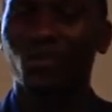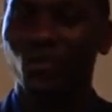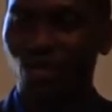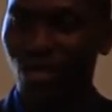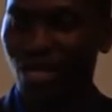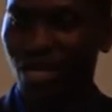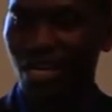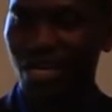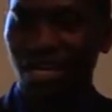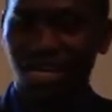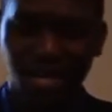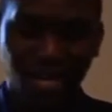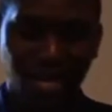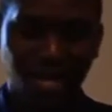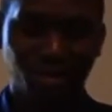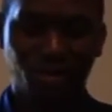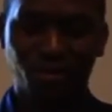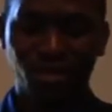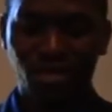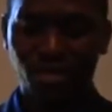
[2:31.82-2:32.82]
We can
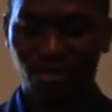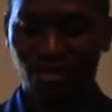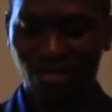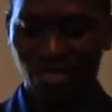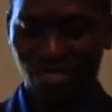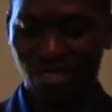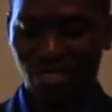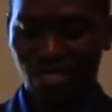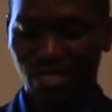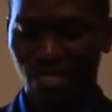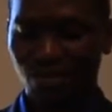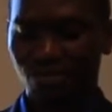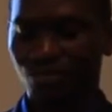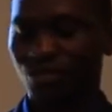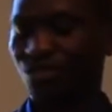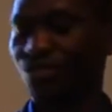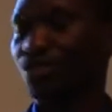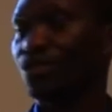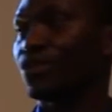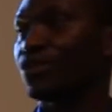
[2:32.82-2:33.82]
add on the rest
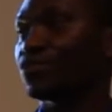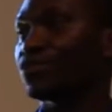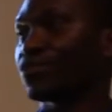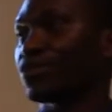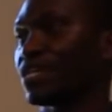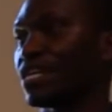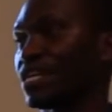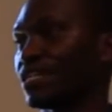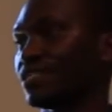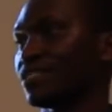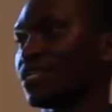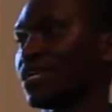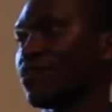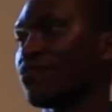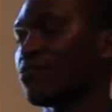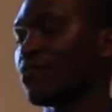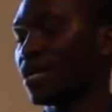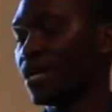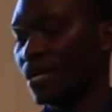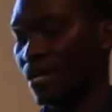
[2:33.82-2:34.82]
names. So that's
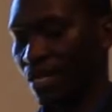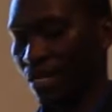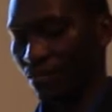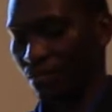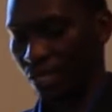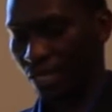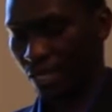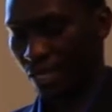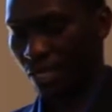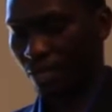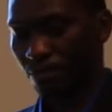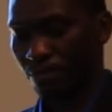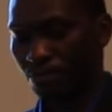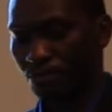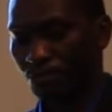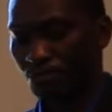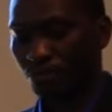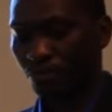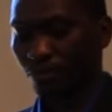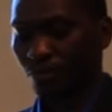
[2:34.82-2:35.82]
how my name came.
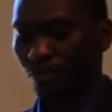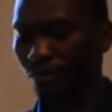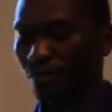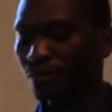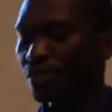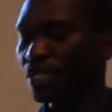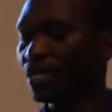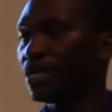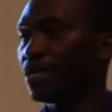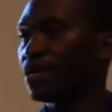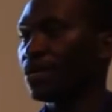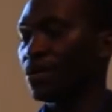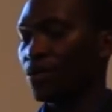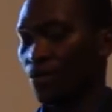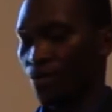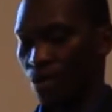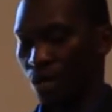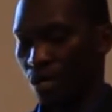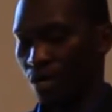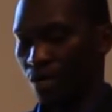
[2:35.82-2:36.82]

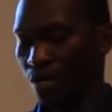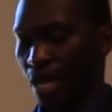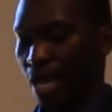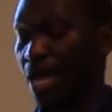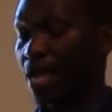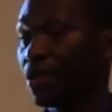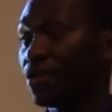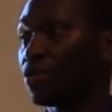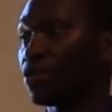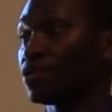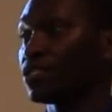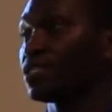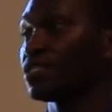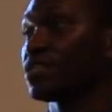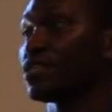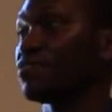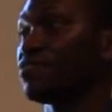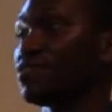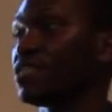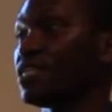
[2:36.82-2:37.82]
Well, I got
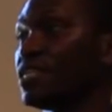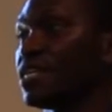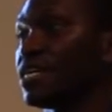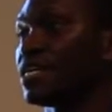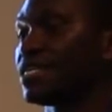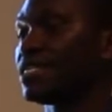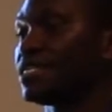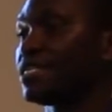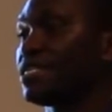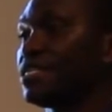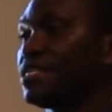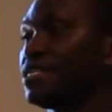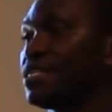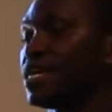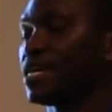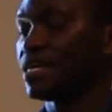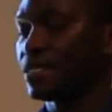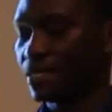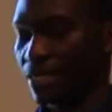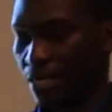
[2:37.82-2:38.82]
saved in
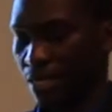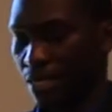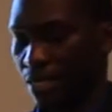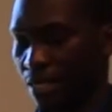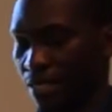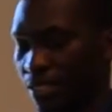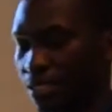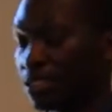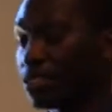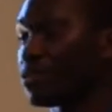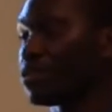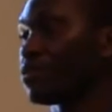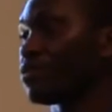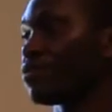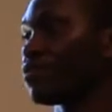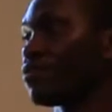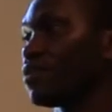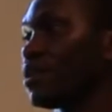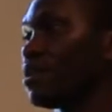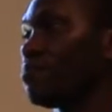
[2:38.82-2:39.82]
1998 in
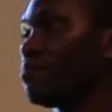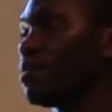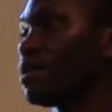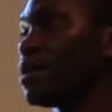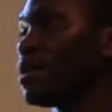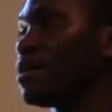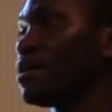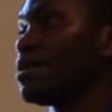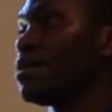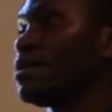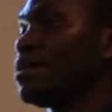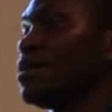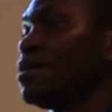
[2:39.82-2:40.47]
November